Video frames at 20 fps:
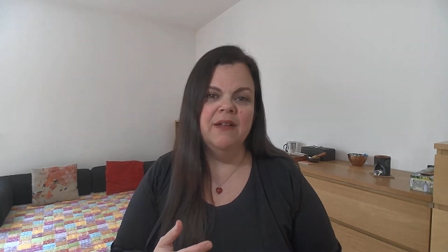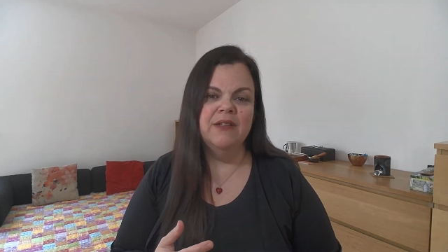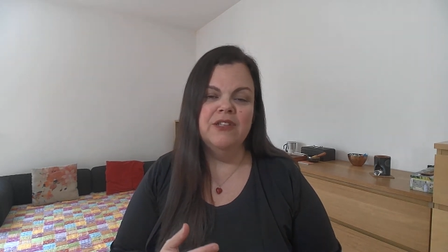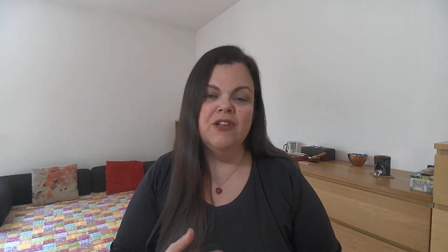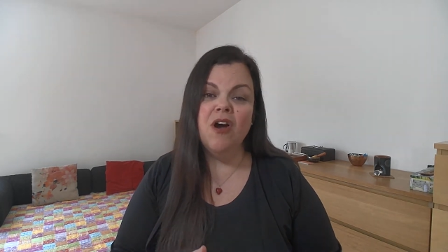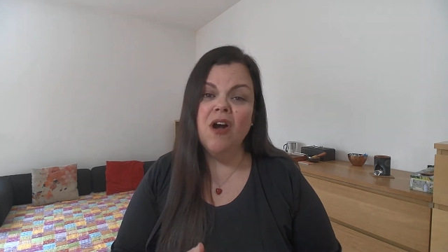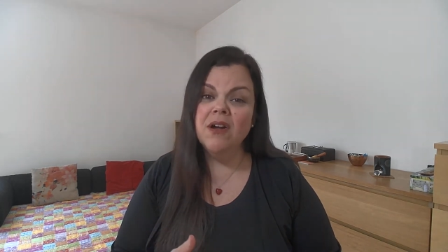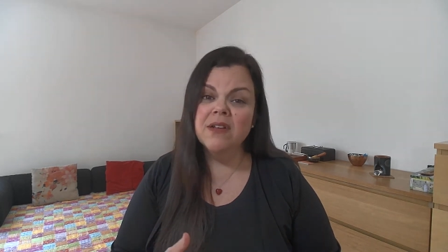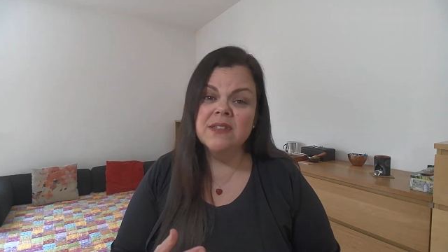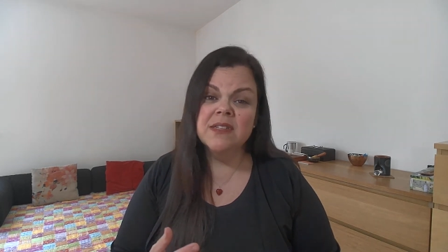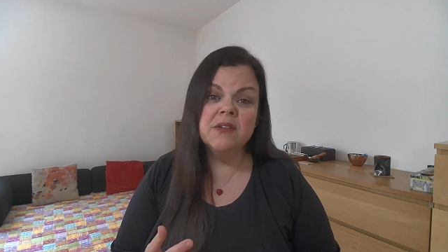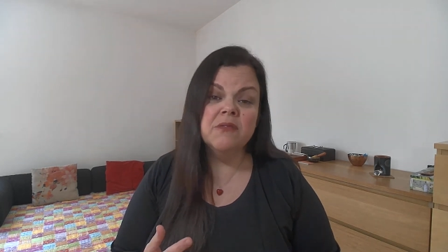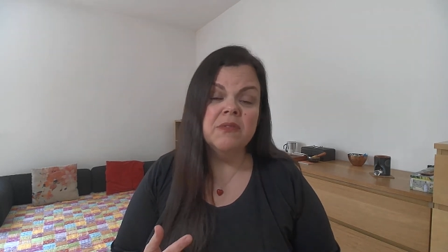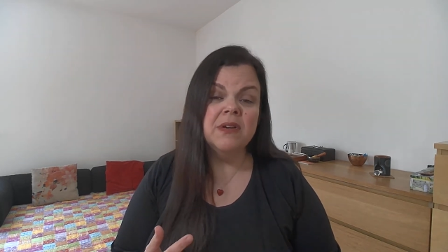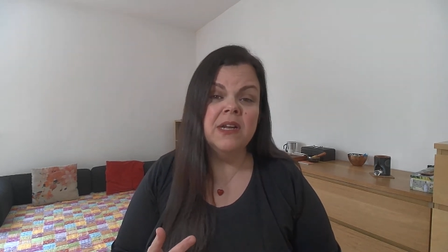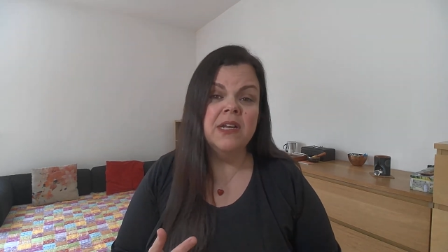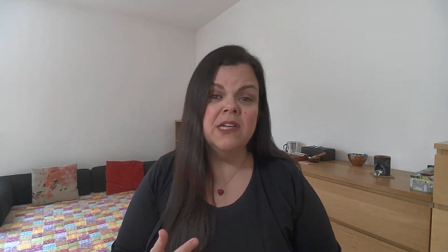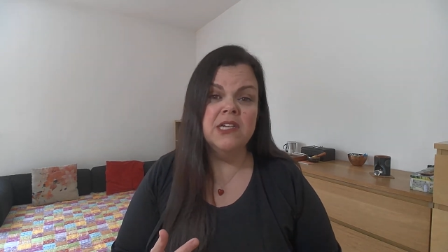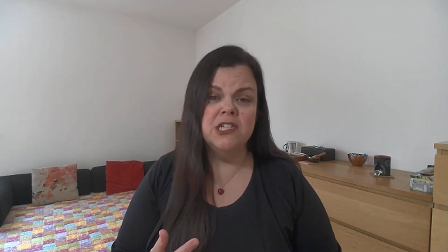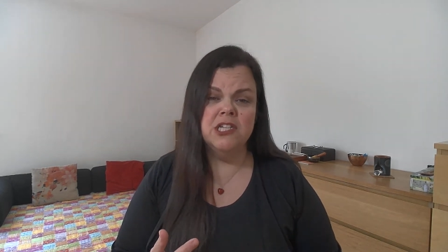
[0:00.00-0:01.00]
toxic
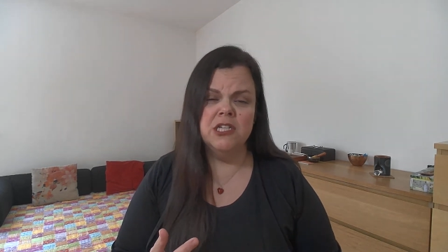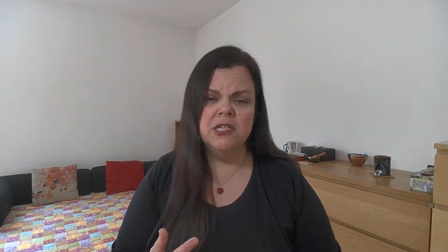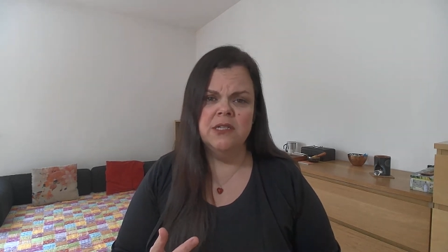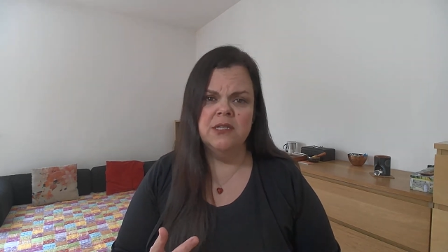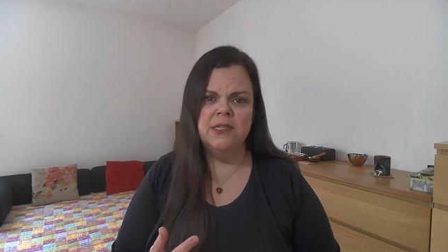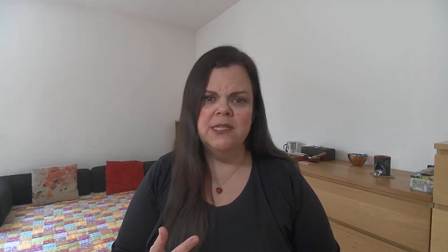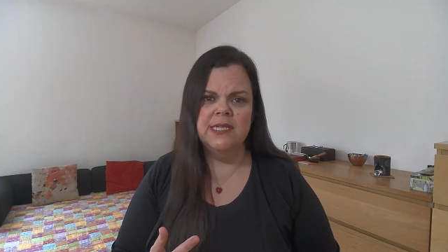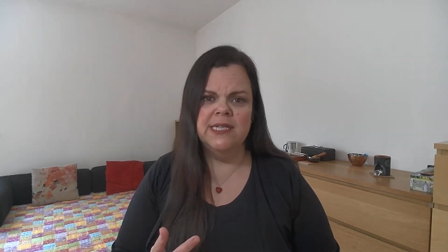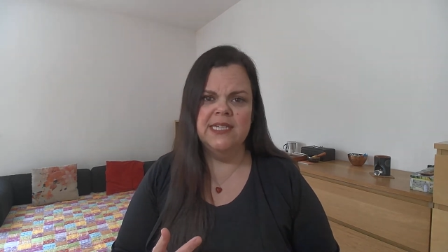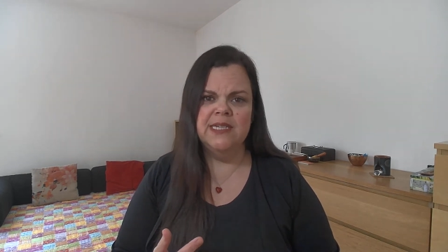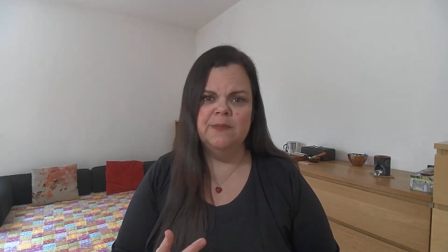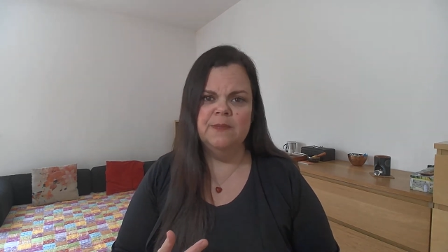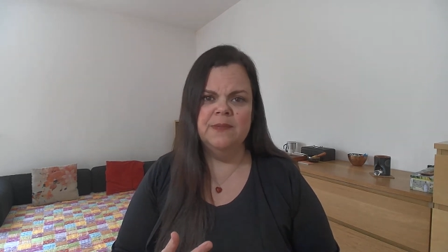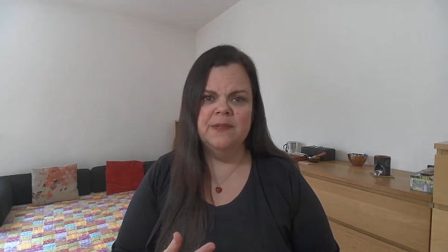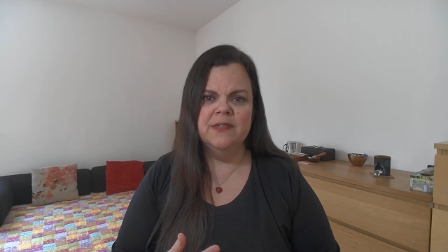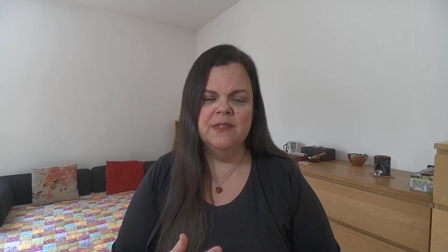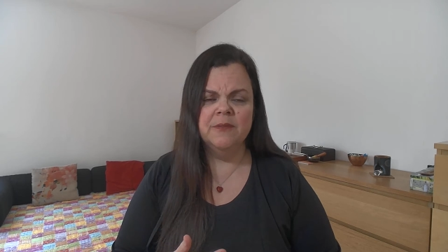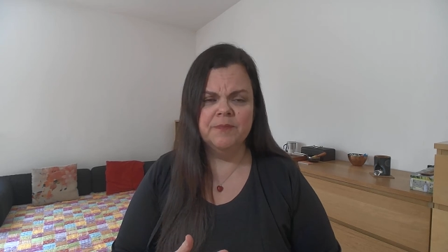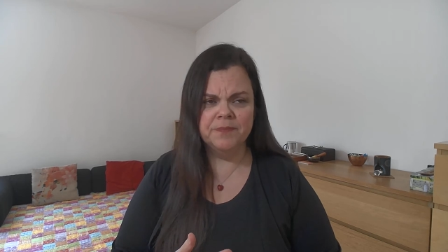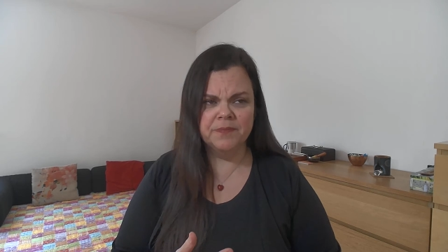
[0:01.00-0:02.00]

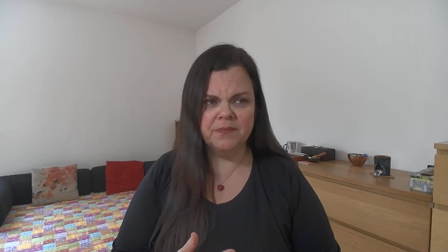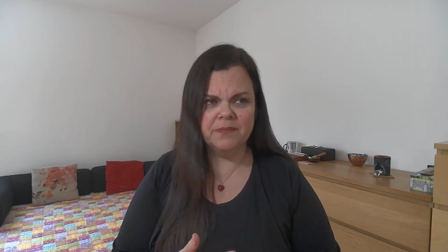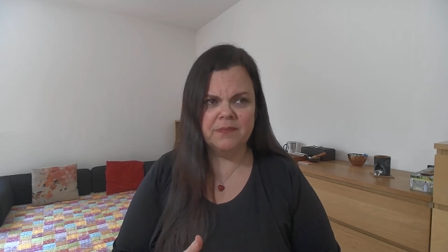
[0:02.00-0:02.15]
relationships,